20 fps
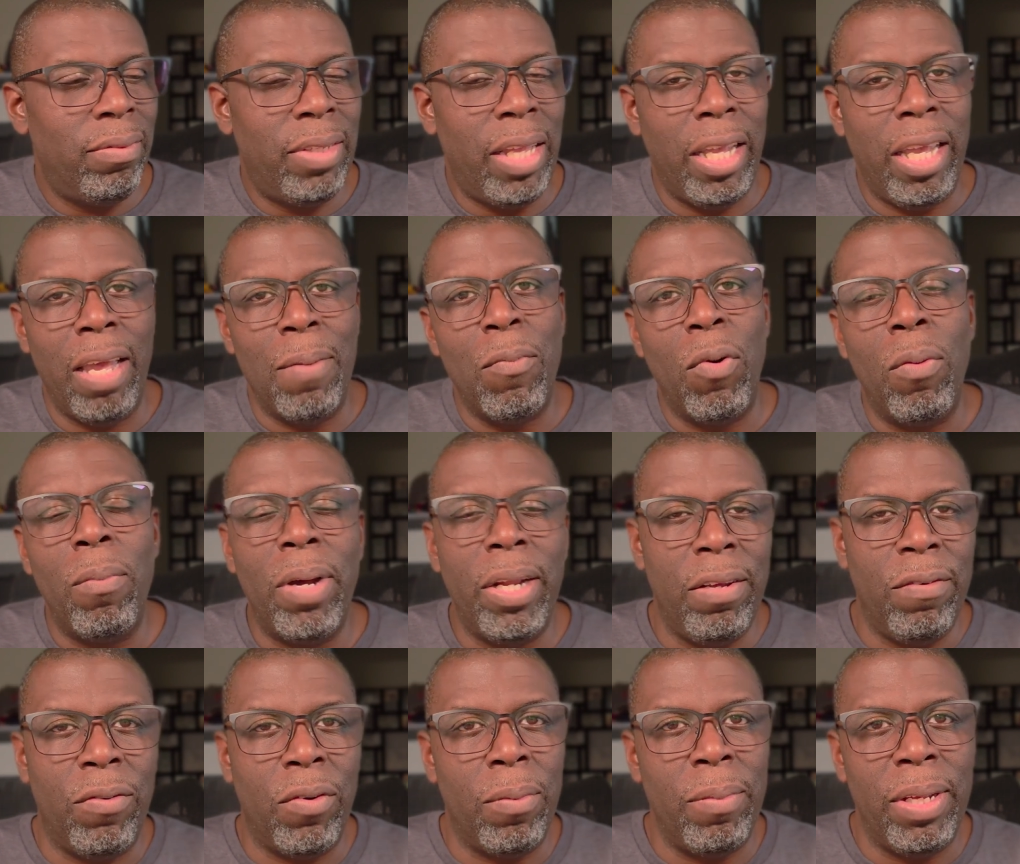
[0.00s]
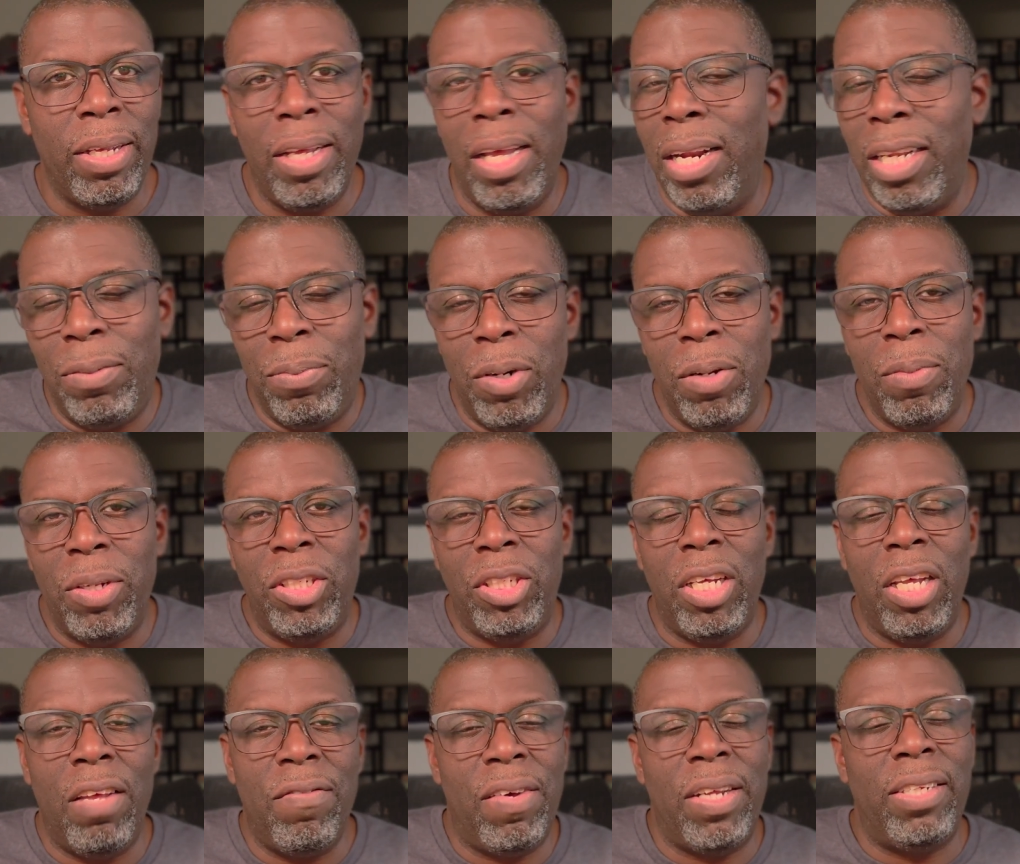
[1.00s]
They get more money for me. And that's pretty much
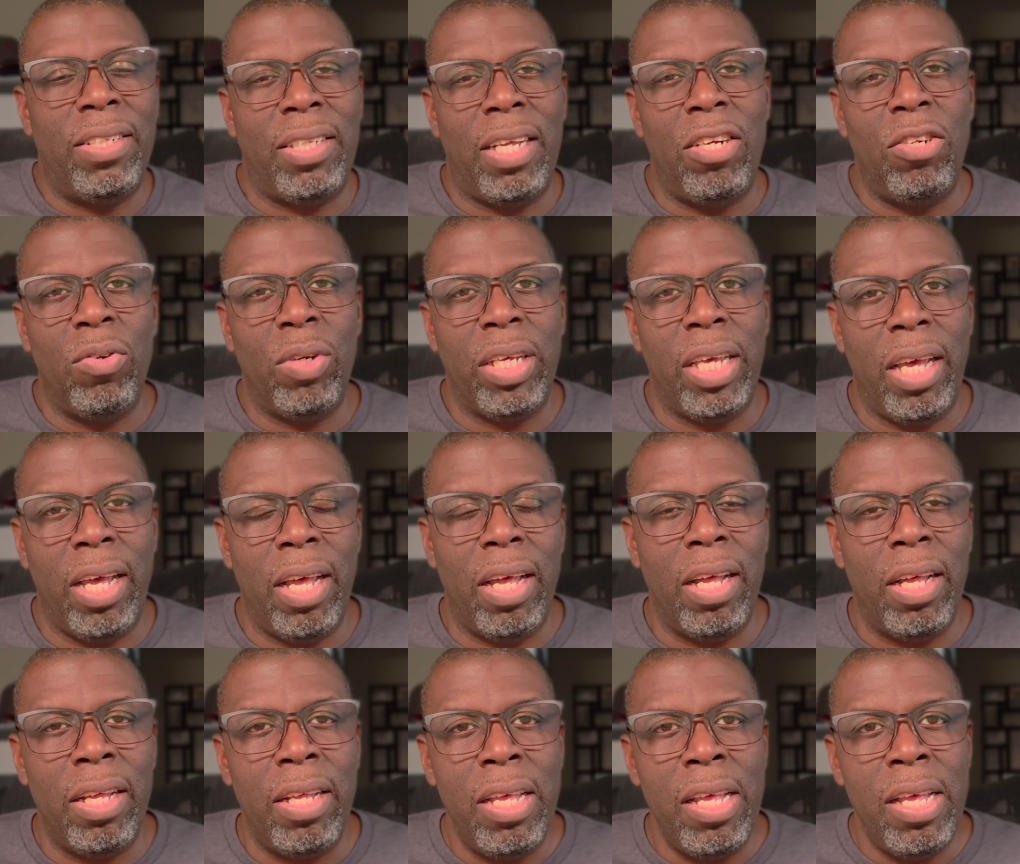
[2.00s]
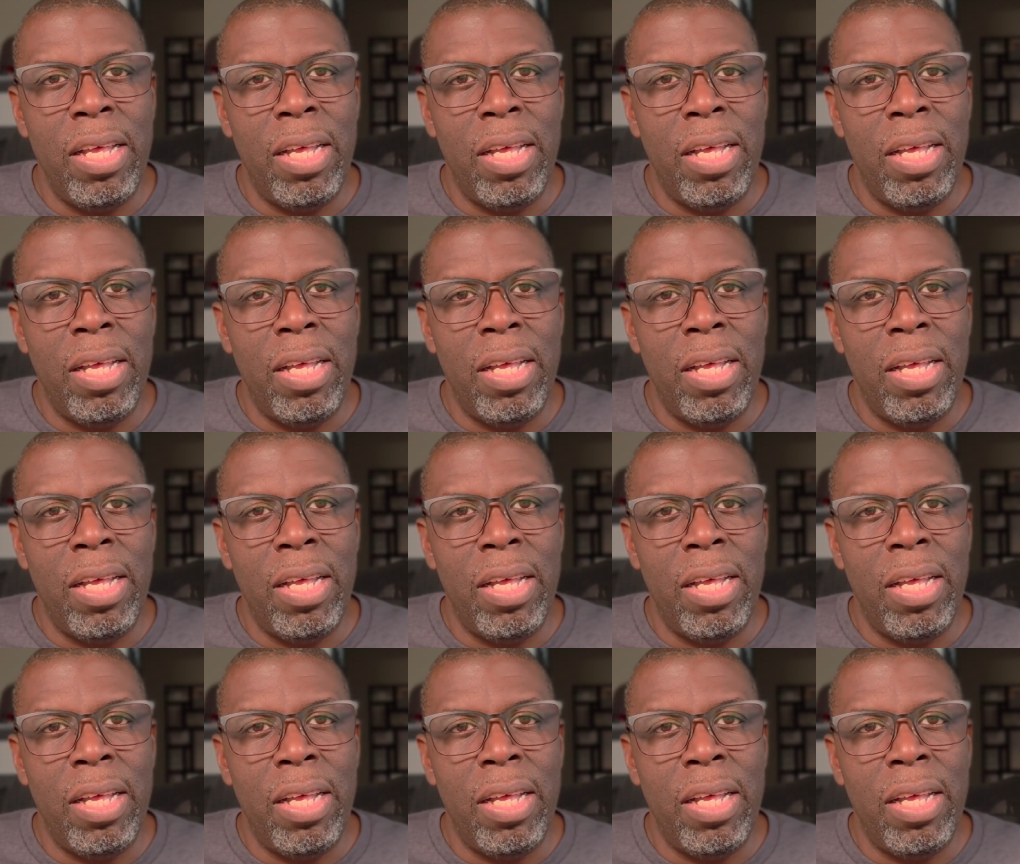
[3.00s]
it if I decide to do